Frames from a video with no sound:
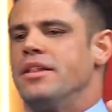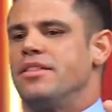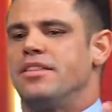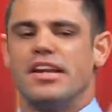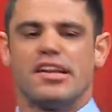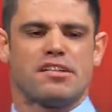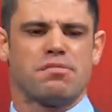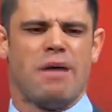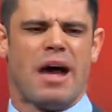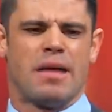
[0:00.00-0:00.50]

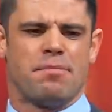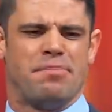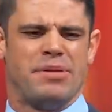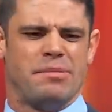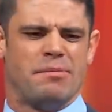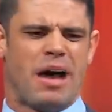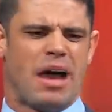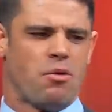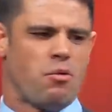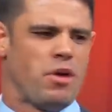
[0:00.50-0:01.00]
This might be
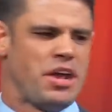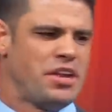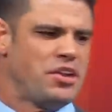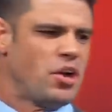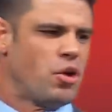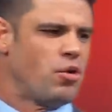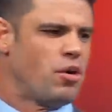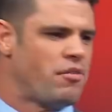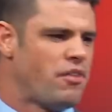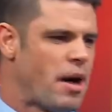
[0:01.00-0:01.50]
my
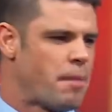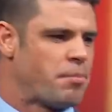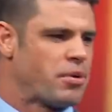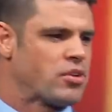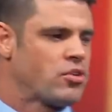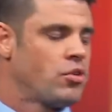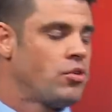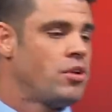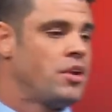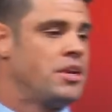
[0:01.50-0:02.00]
window of
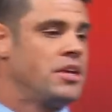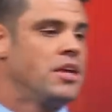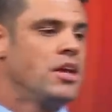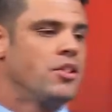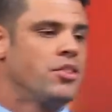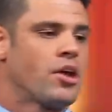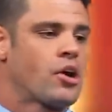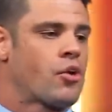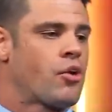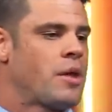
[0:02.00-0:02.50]
opportunity.
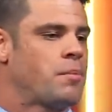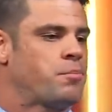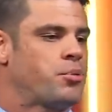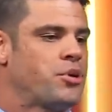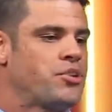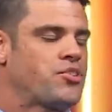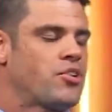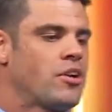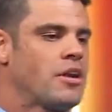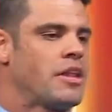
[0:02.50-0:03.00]
The great
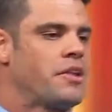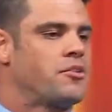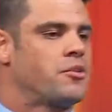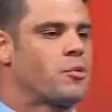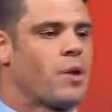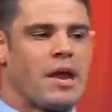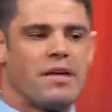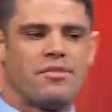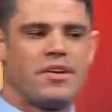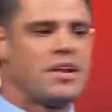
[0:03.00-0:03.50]
preacher Leonard
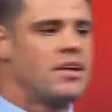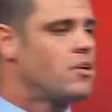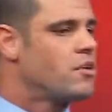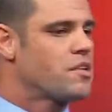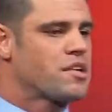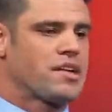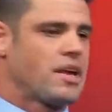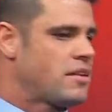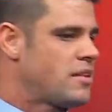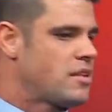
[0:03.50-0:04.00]
Ravenhill
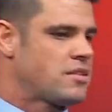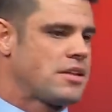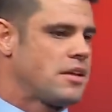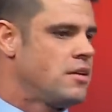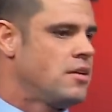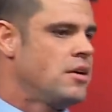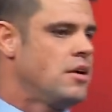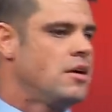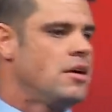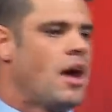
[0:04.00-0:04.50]
said that
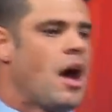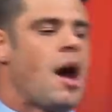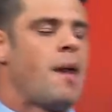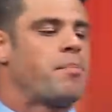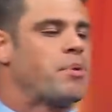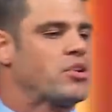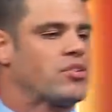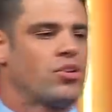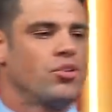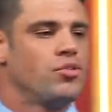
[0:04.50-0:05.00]
the
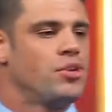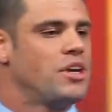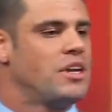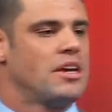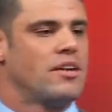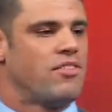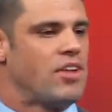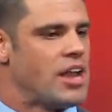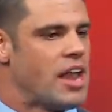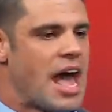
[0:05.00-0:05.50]

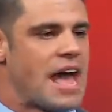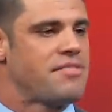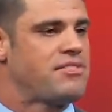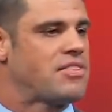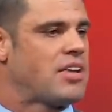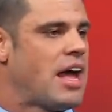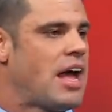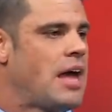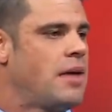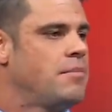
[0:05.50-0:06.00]
opportunity of a
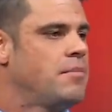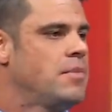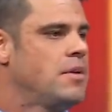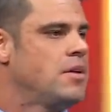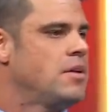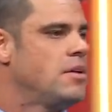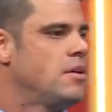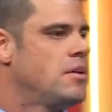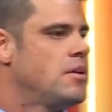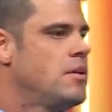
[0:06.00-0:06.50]
lifetime
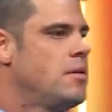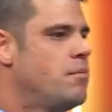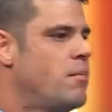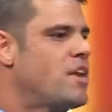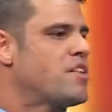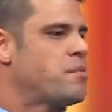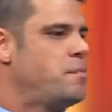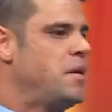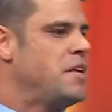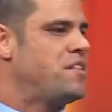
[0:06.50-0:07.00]

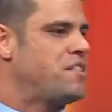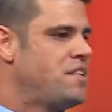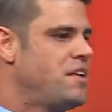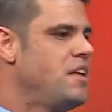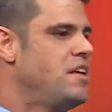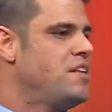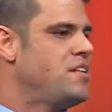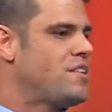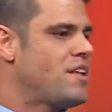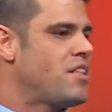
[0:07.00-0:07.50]
must be
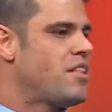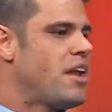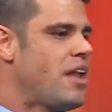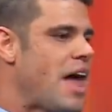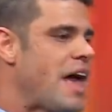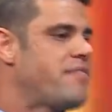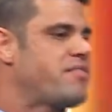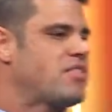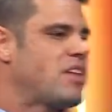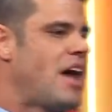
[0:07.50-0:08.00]
seized in the
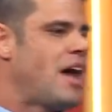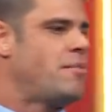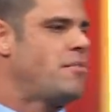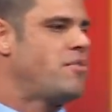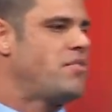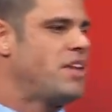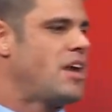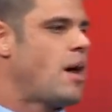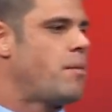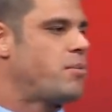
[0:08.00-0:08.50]
lifetime
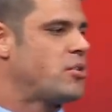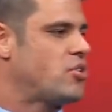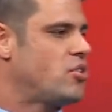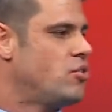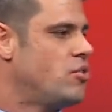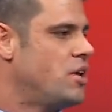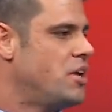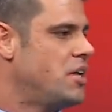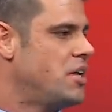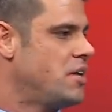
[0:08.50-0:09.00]
of the
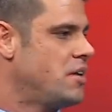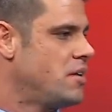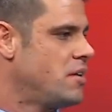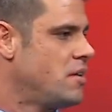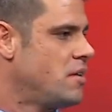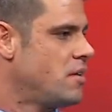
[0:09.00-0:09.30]
opportunity.